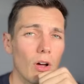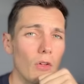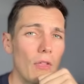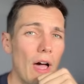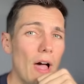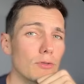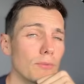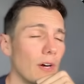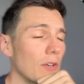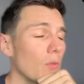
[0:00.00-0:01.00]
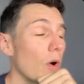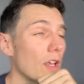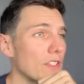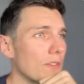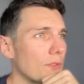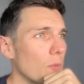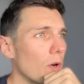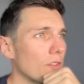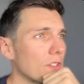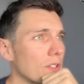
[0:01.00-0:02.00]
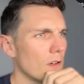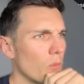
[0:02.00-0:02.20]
on how to find wallets if you want.